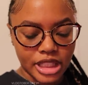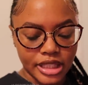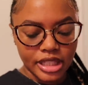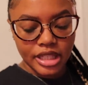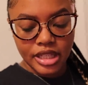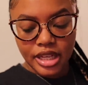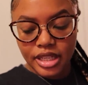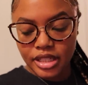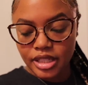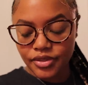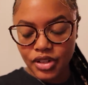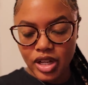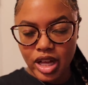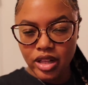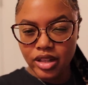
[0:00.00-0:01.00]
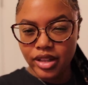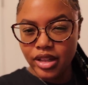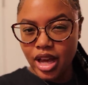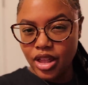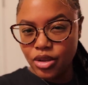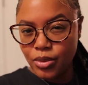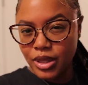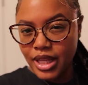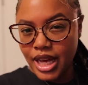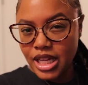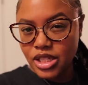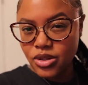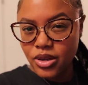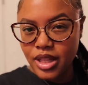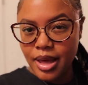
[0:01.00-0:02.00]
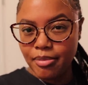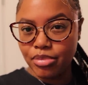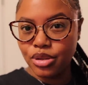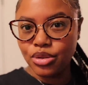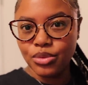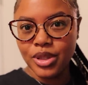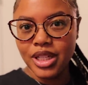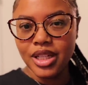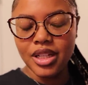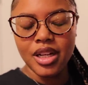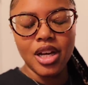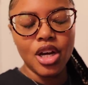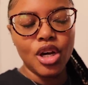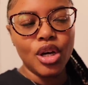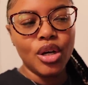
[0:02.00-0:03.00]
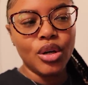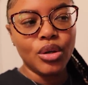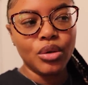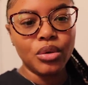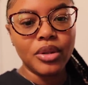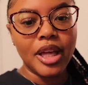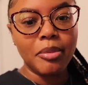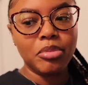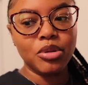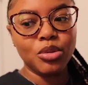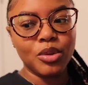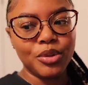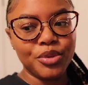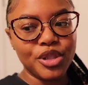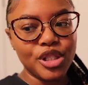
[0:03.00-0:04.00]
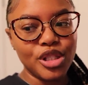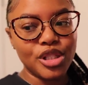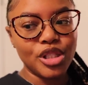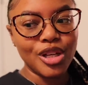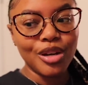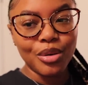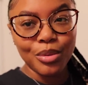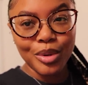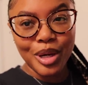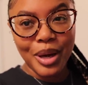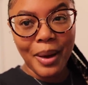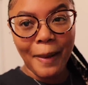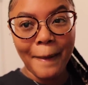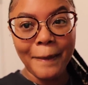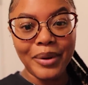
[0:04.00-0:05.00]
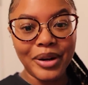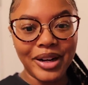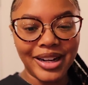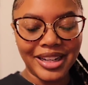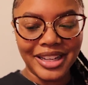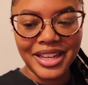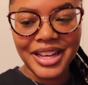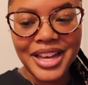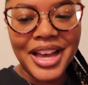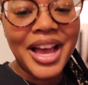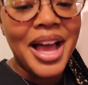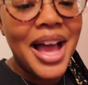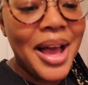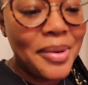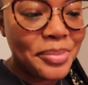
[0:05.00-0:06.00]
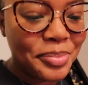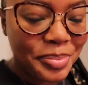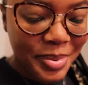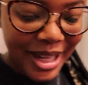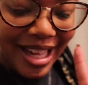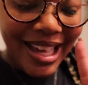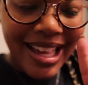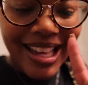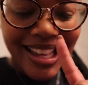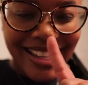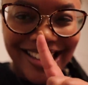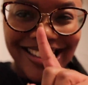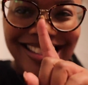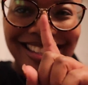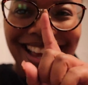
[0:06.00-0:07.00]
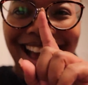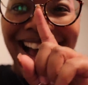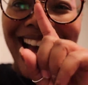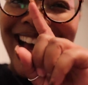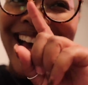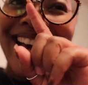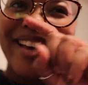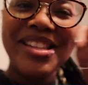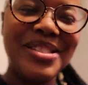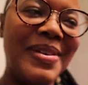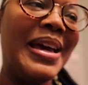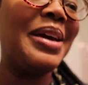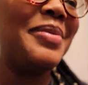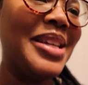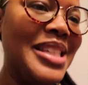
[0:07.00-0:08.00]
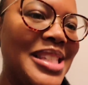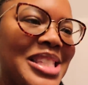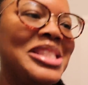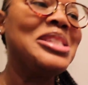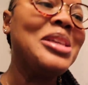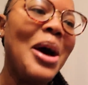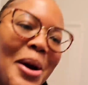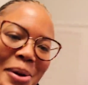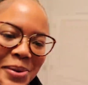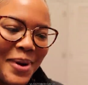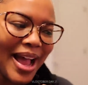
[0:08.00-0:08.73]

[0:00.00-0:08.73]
get a different color. The other one that I saw, that blue one. Oh, that blue one was so pretty. But ah, it's making me so